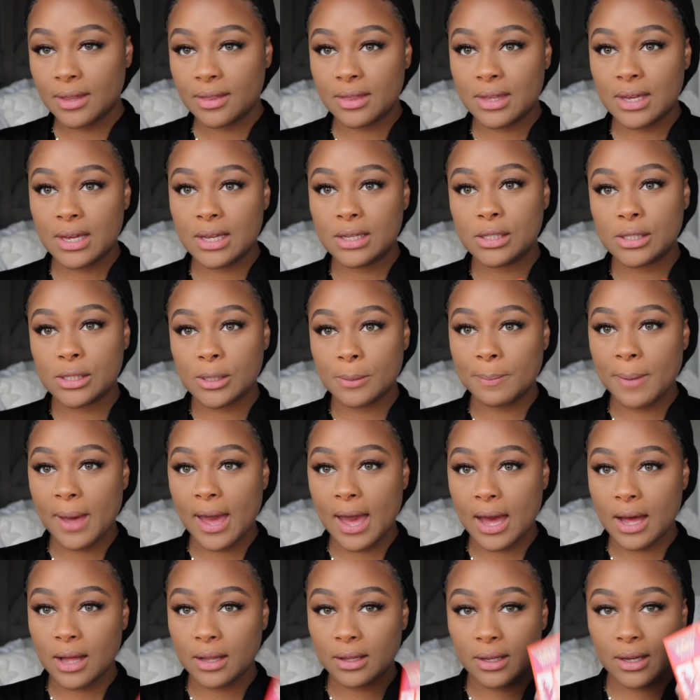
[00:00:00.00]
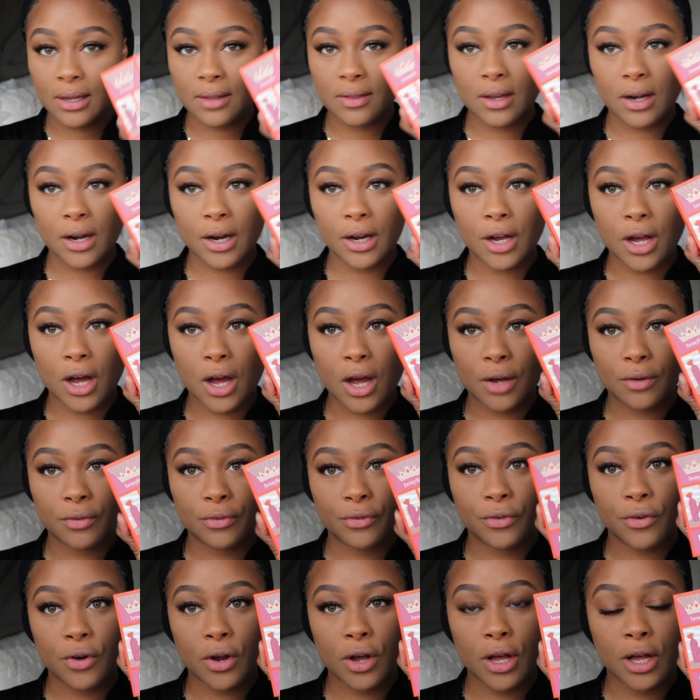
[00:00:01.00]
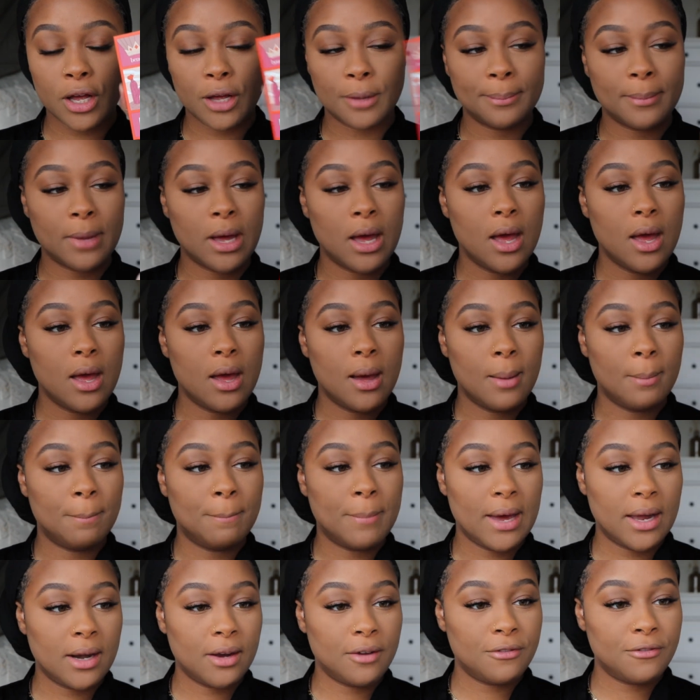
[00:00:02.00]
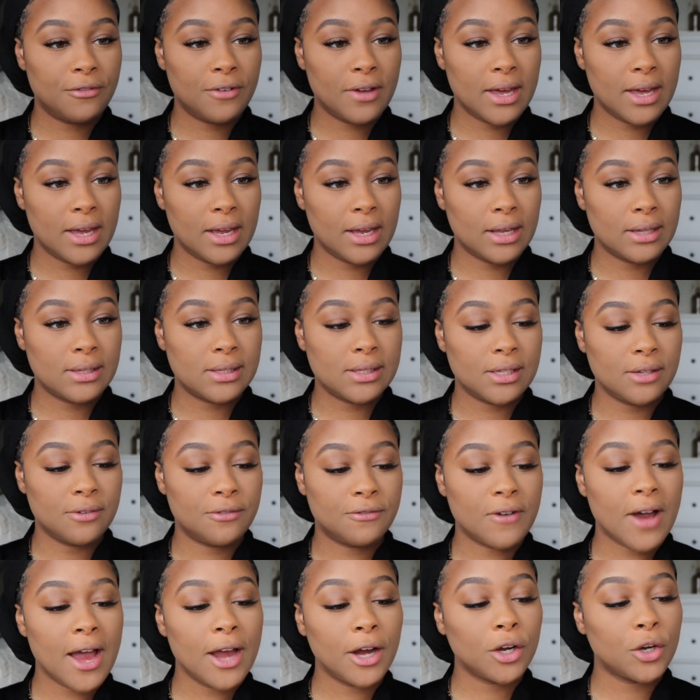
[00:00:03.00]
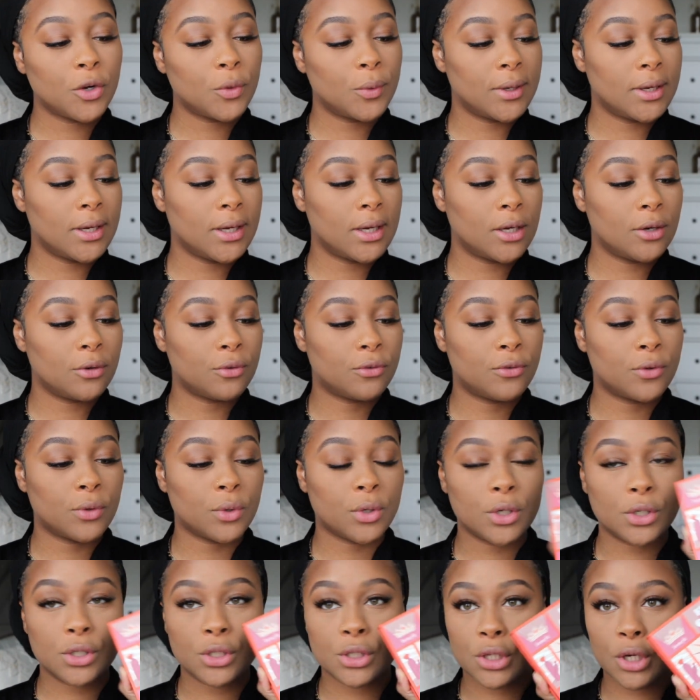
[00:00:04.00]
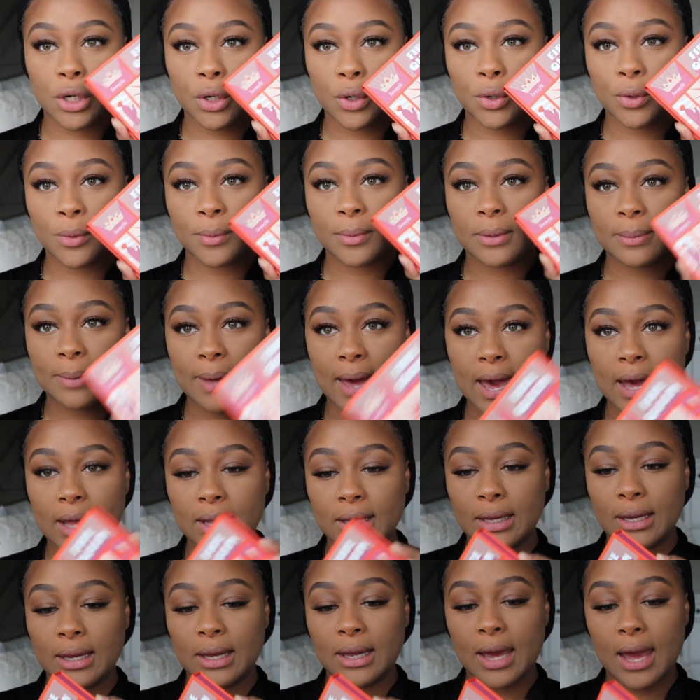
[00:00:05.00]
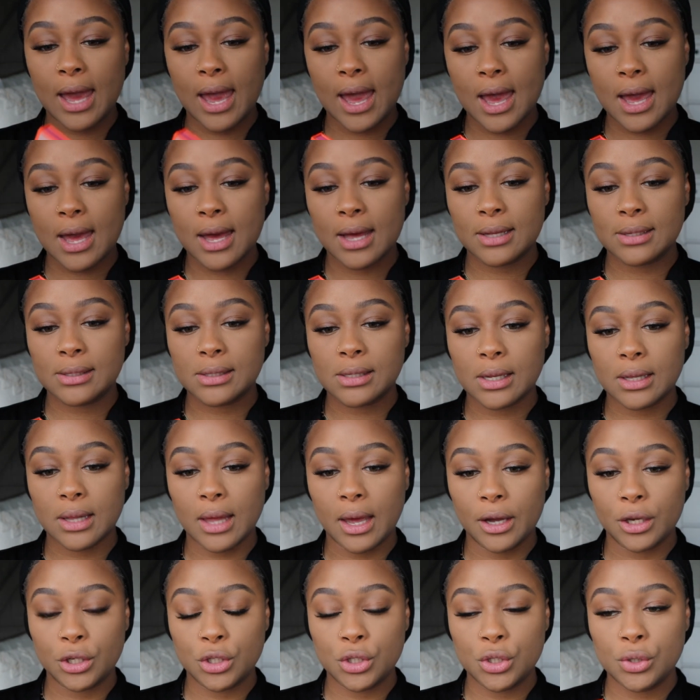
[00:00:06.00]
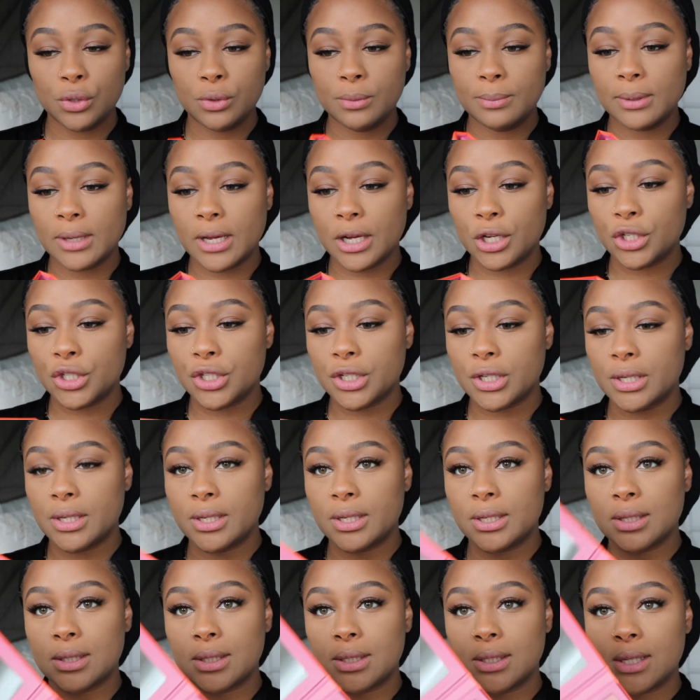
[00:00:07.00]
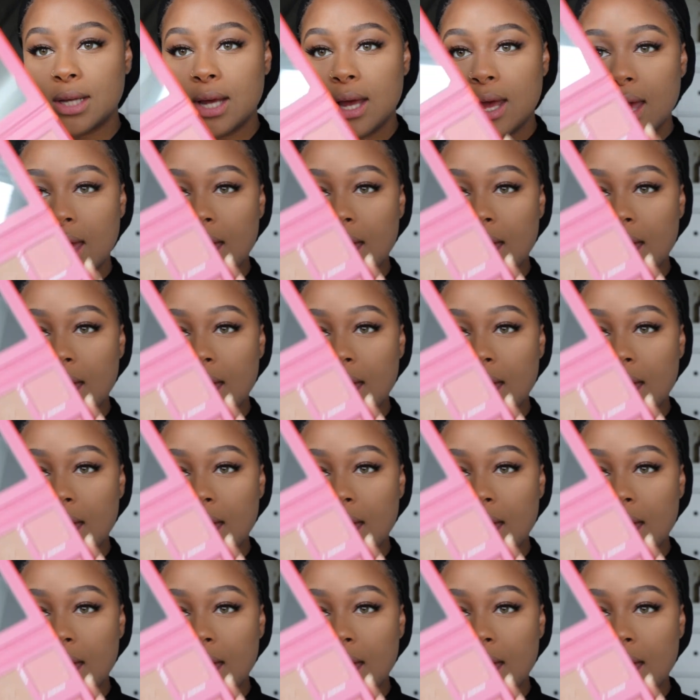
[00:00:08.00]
this palette that I got from Benefit. It's the Fire Queen Fouroscope palette. It has like two blushes,